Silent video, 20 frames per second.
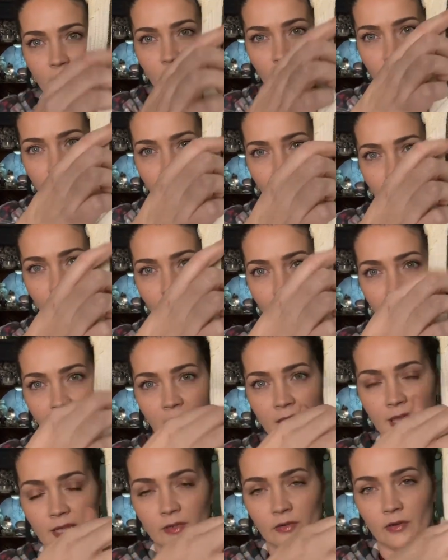maybe like a
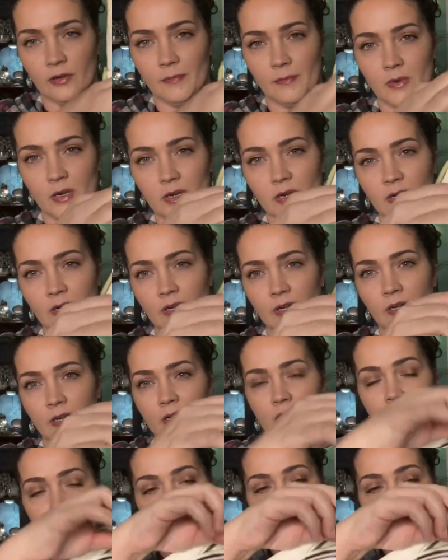pen or a marker,